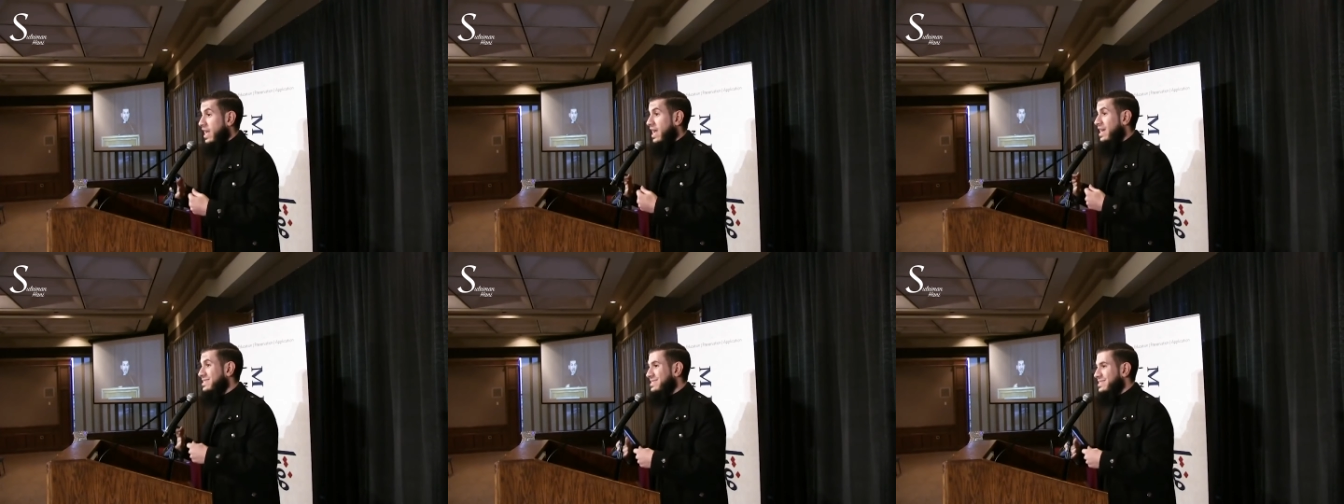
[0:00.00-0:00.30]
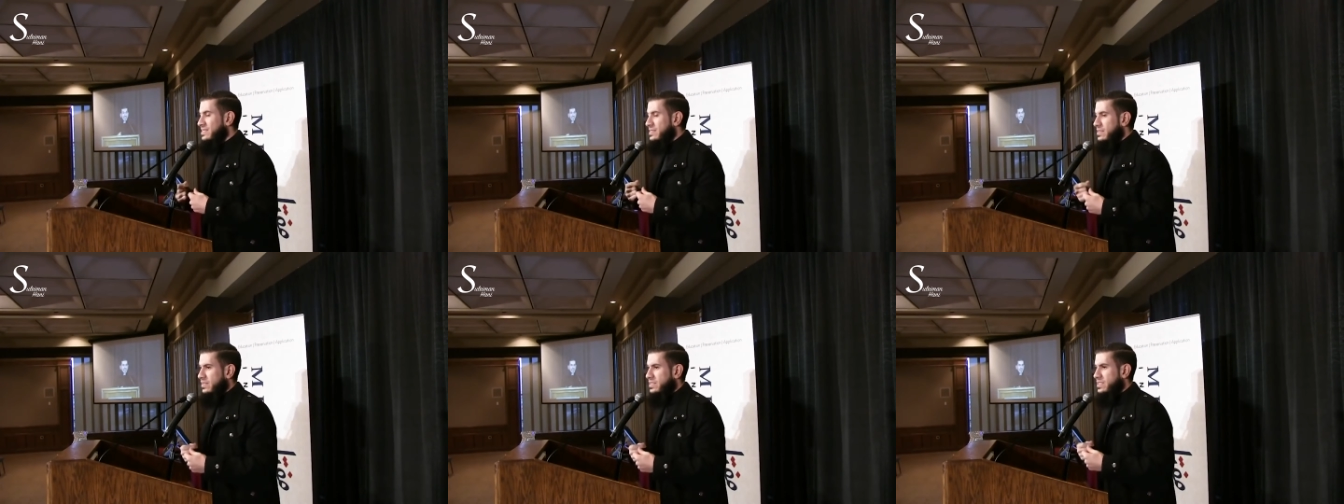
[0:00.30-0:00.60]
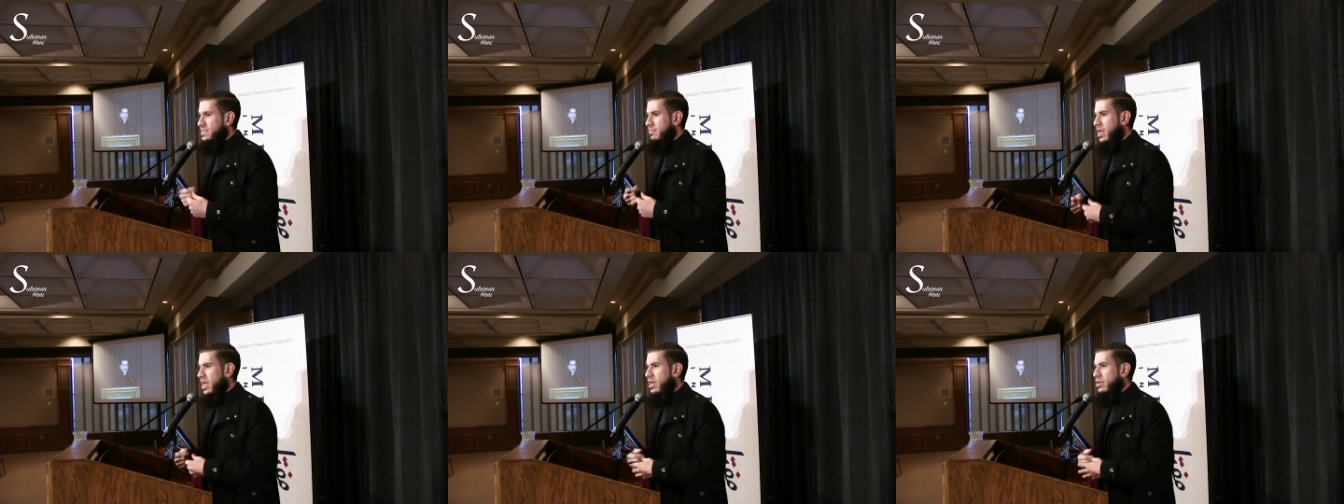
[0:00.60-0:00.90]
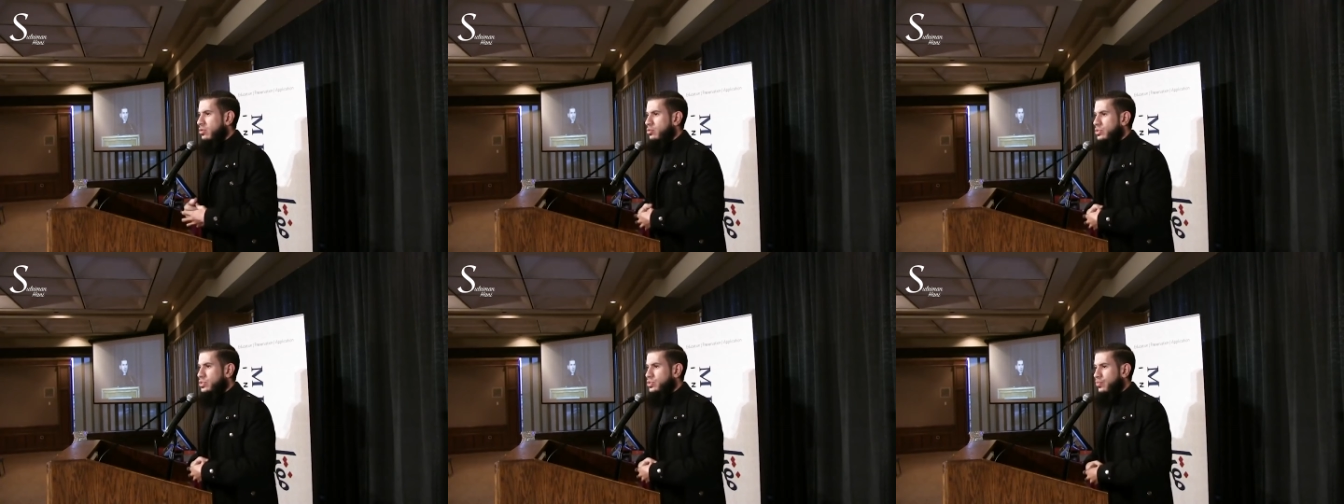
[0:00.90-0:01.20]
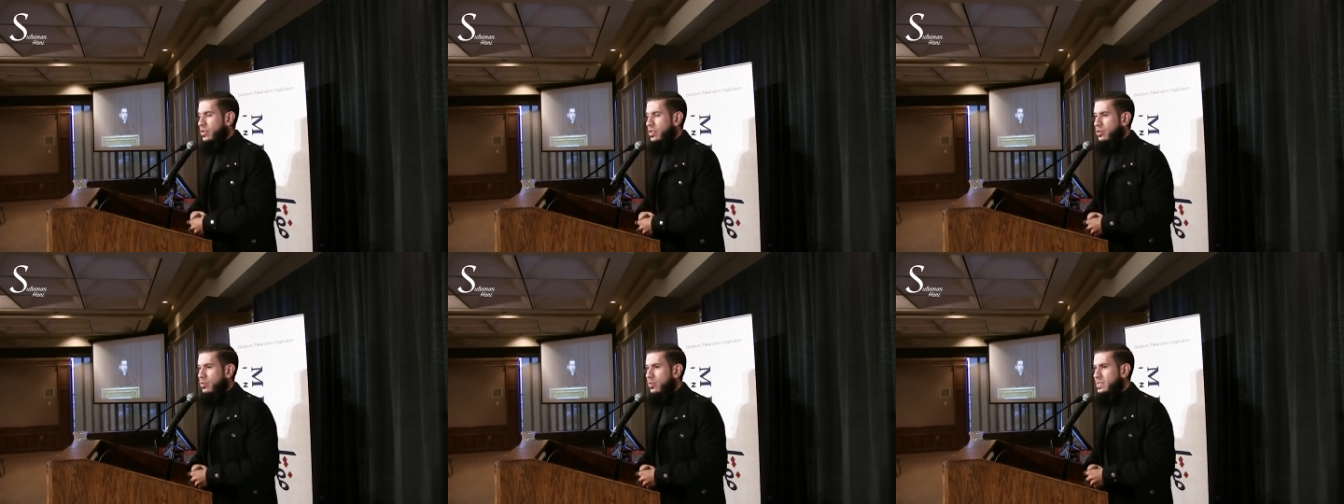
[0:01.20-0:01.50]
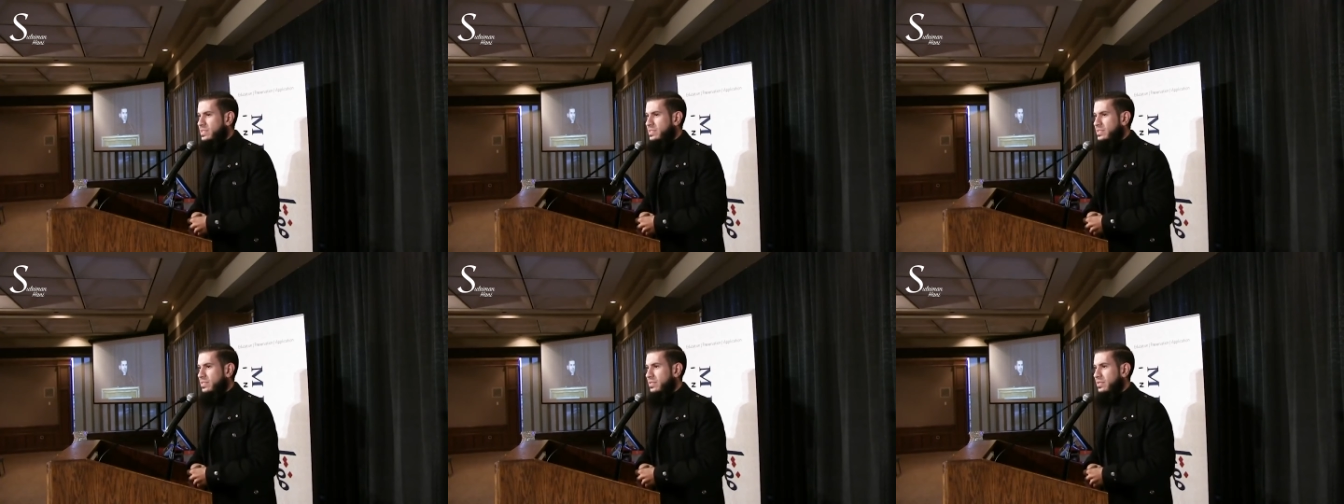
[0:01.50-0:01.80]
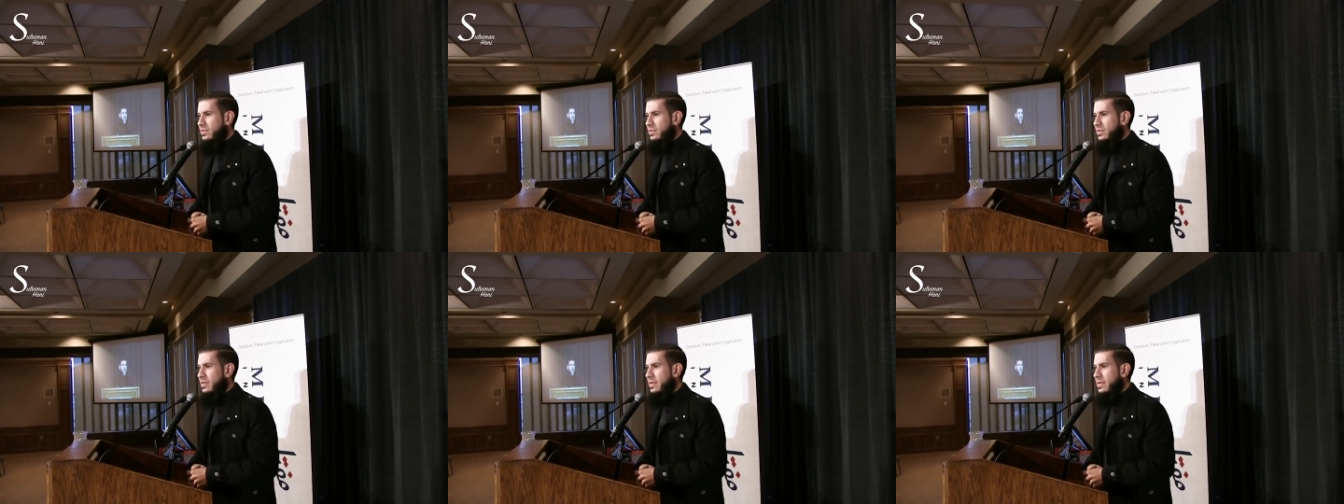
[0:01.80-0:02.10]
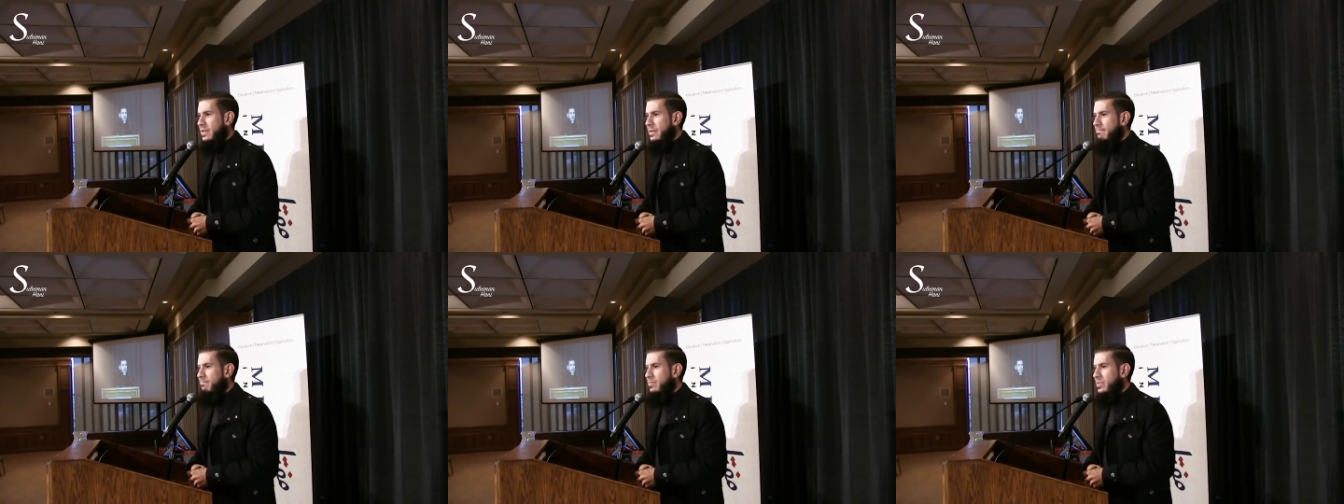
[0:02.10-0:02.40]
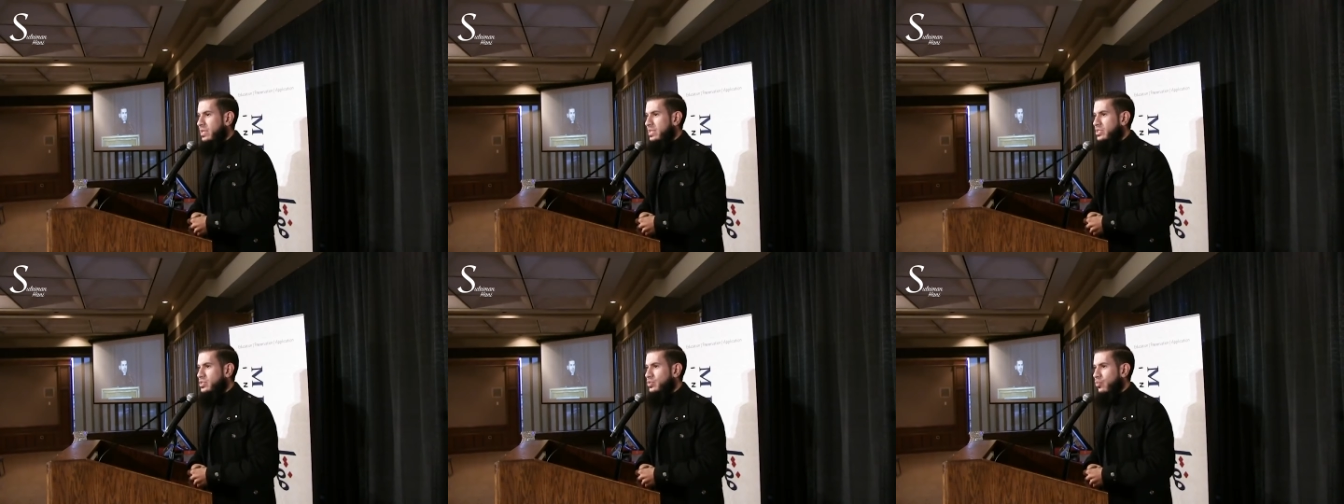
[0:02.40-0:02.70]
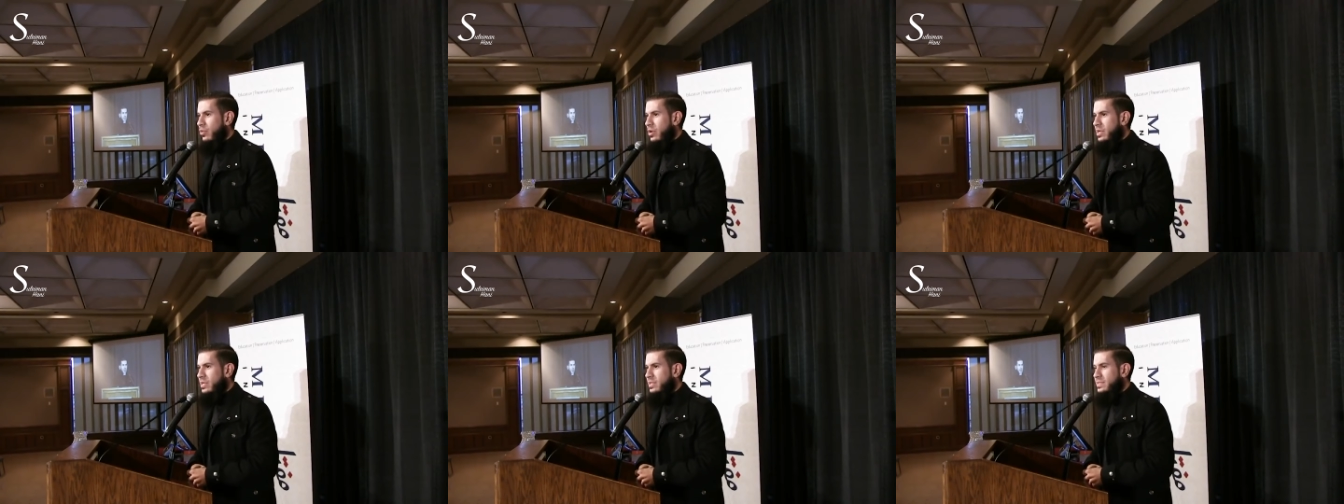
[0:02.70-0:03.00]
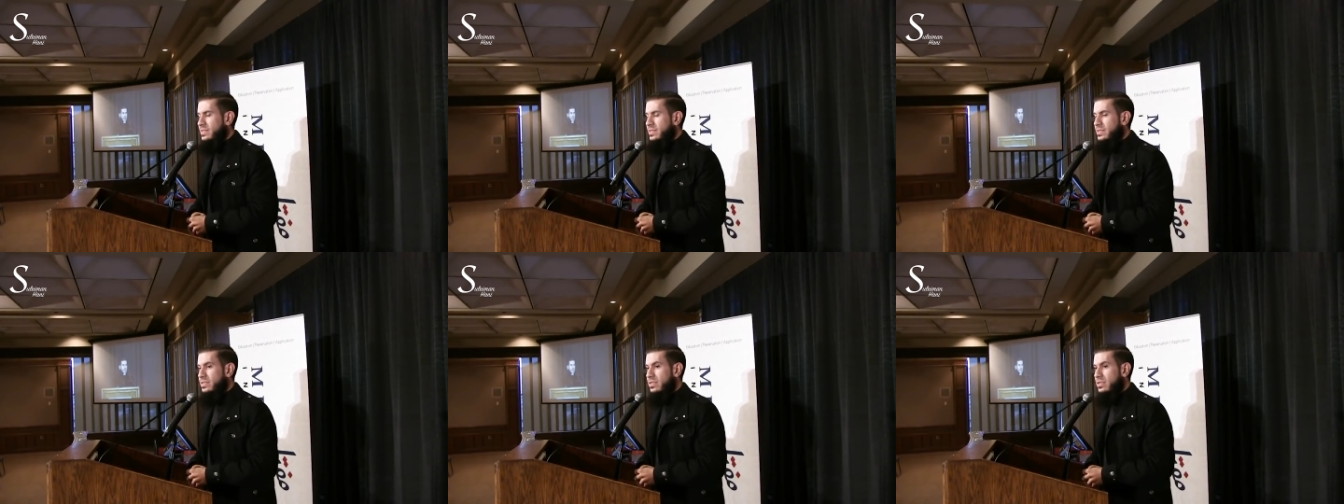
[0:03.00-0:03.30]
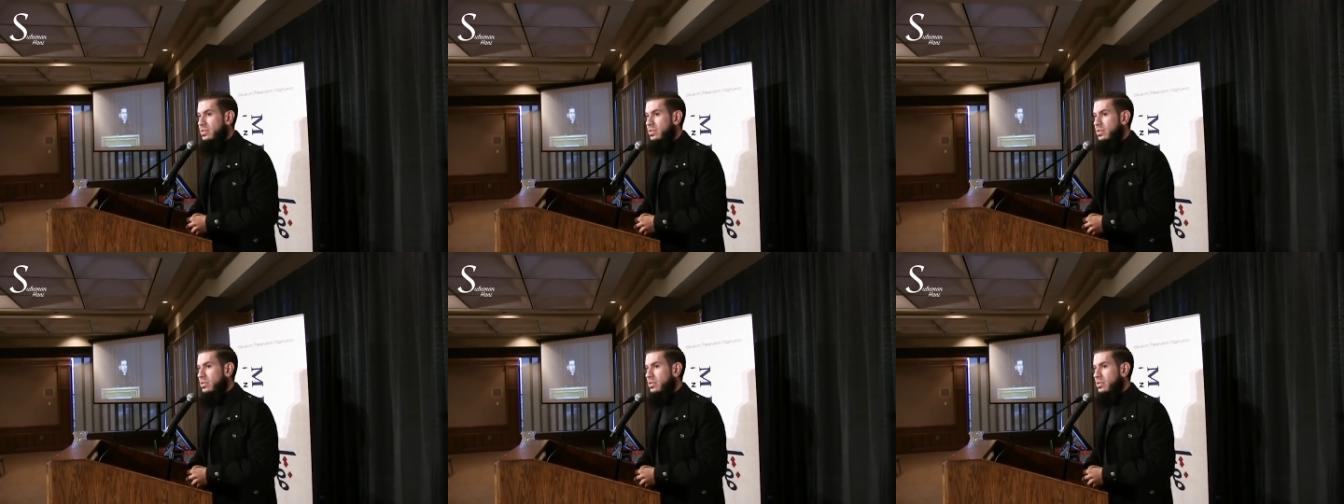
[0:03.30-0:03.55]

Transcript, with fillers: asks this man who is requesting his rights,